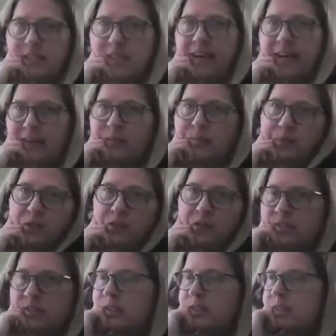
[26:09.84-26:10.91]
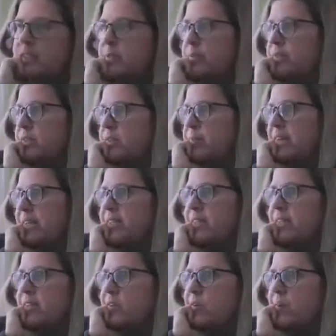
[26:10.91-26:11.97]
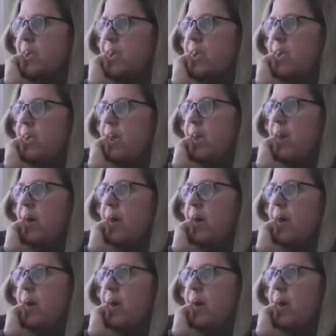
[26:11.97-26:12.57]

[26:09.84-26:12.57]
yeah, person seems to make sense to me.